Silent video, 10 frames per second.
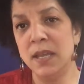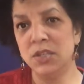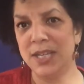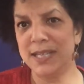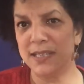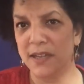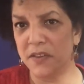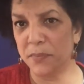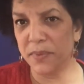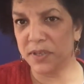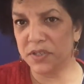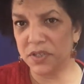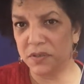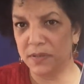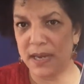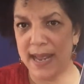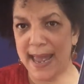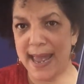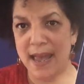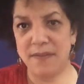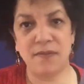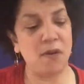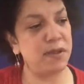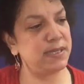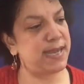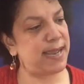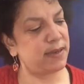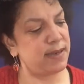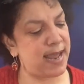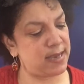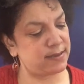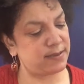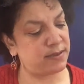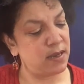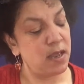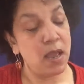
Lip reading: She has another book too that I have on deck next.